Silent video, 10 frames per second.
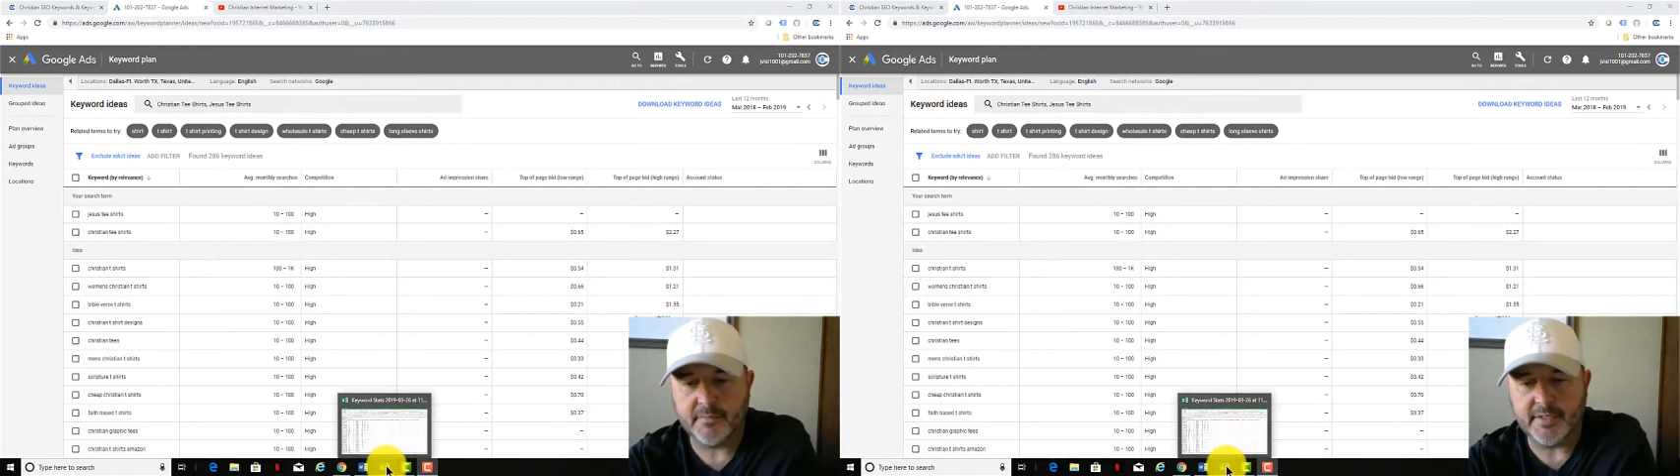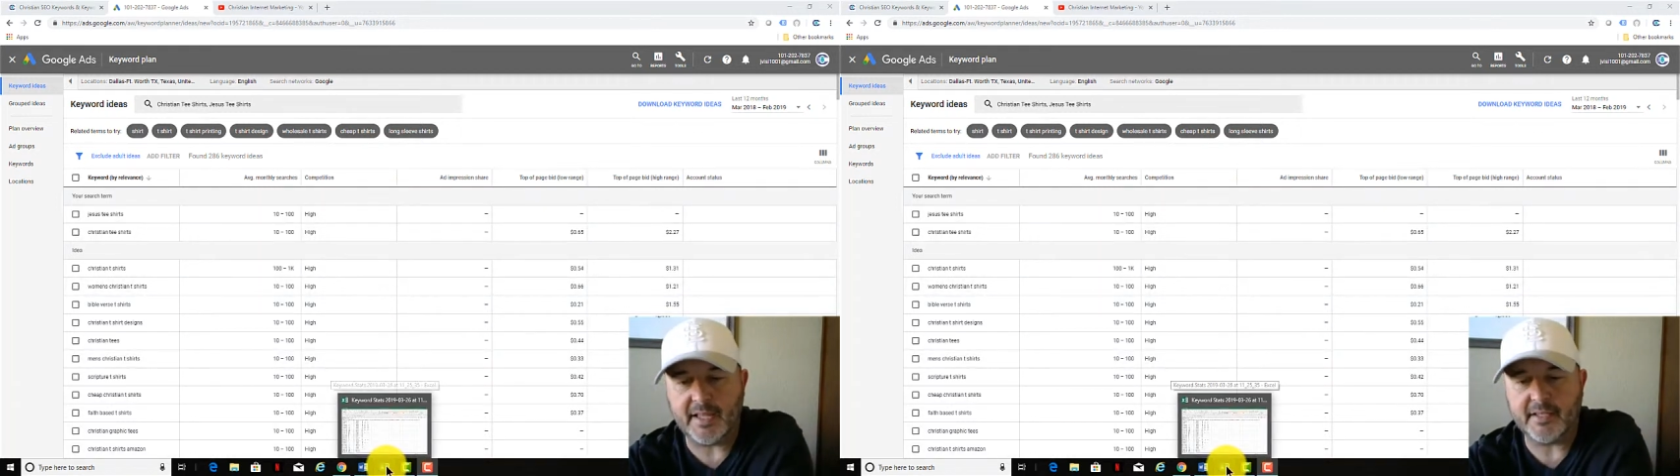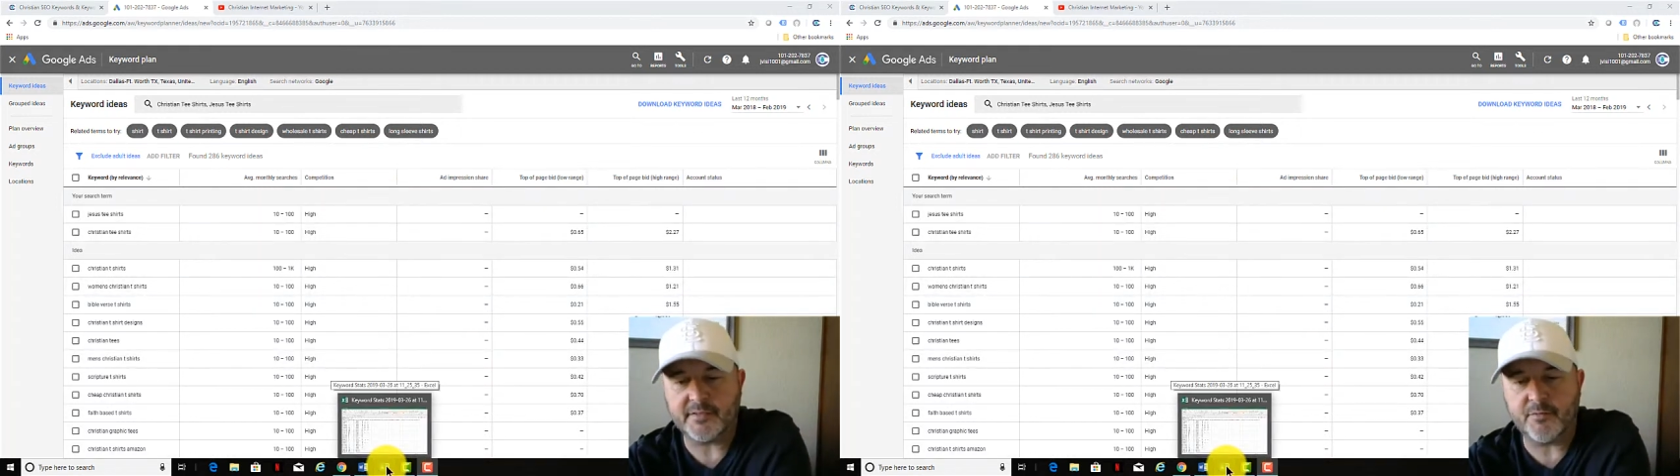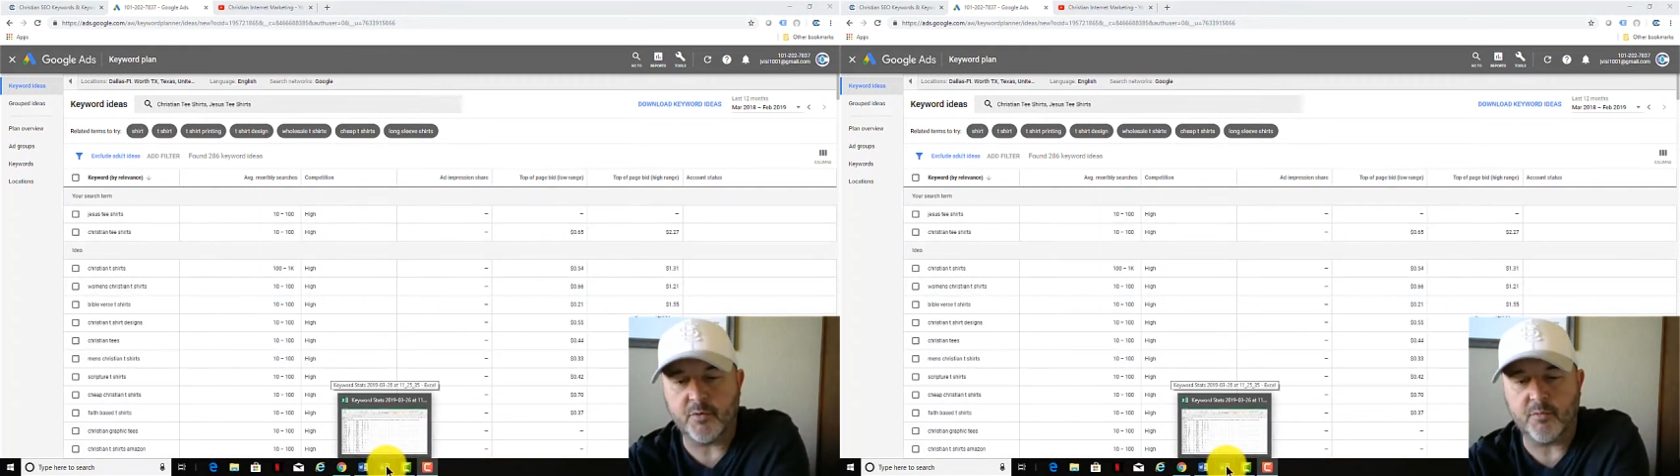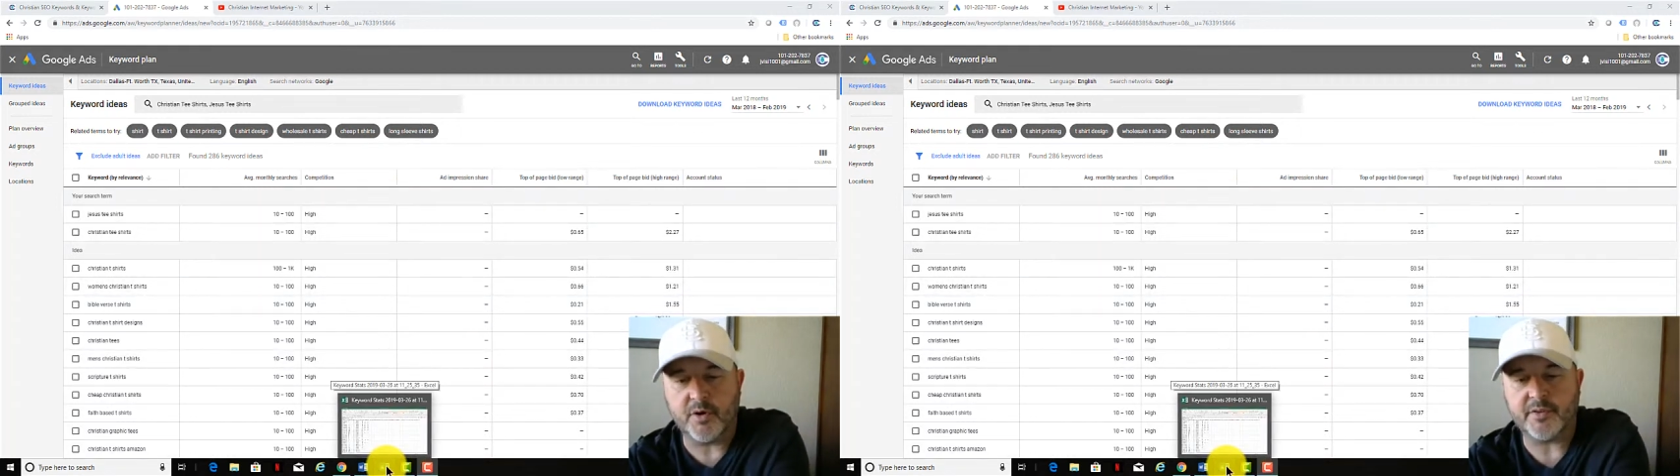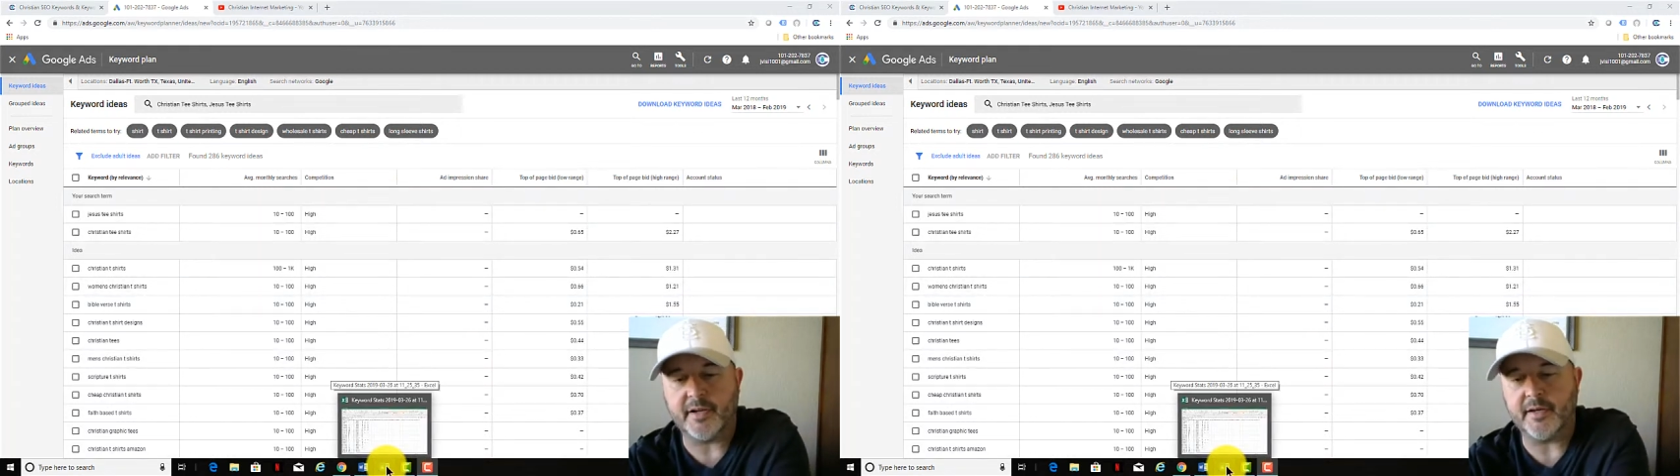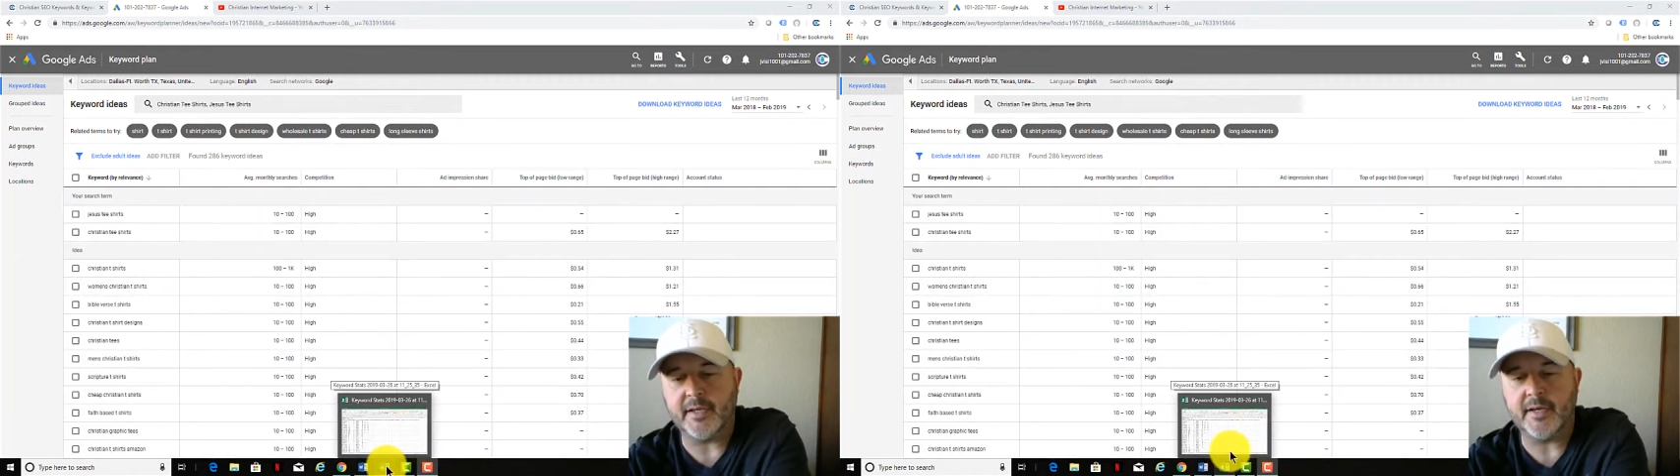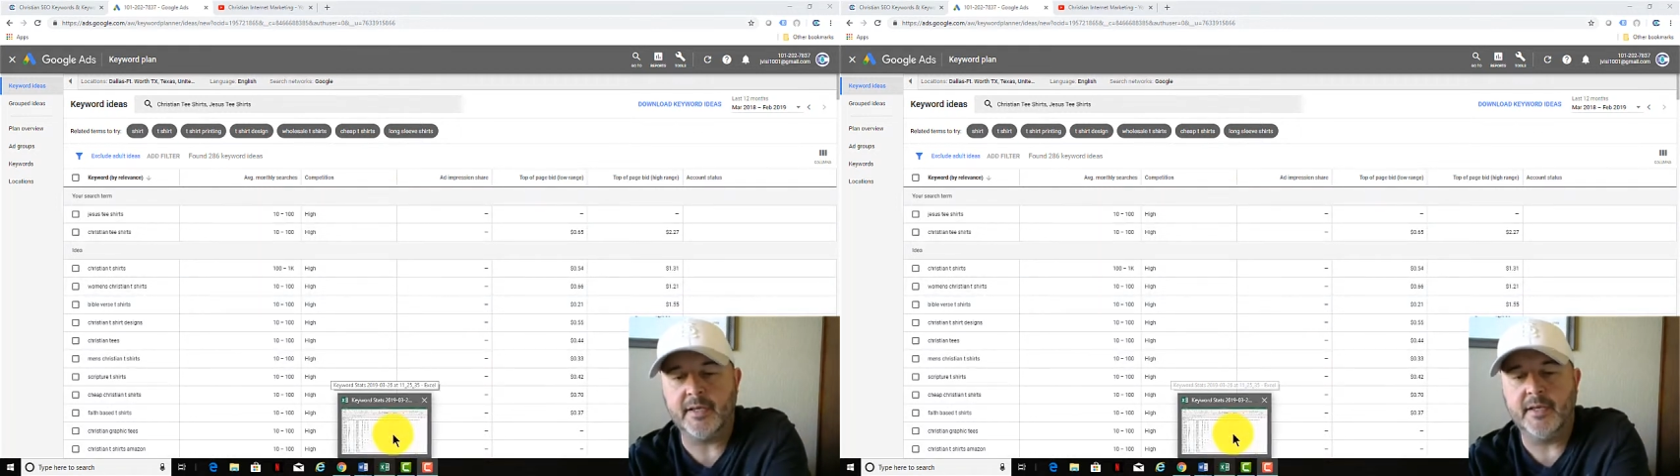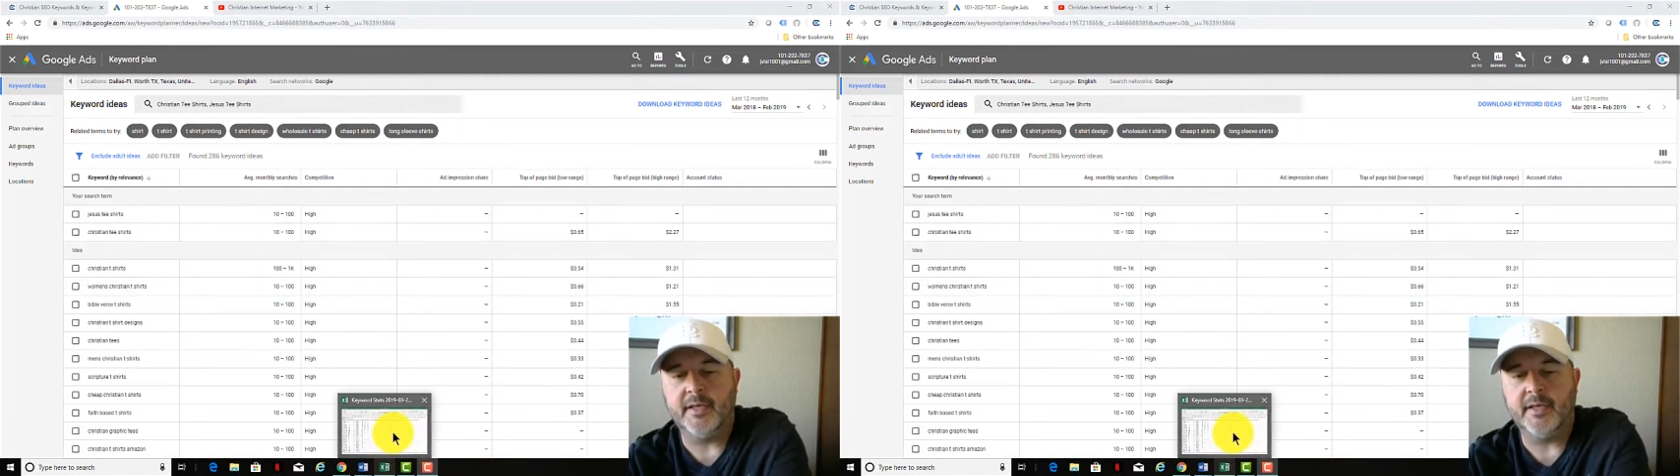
Dallas-Fort Worth area,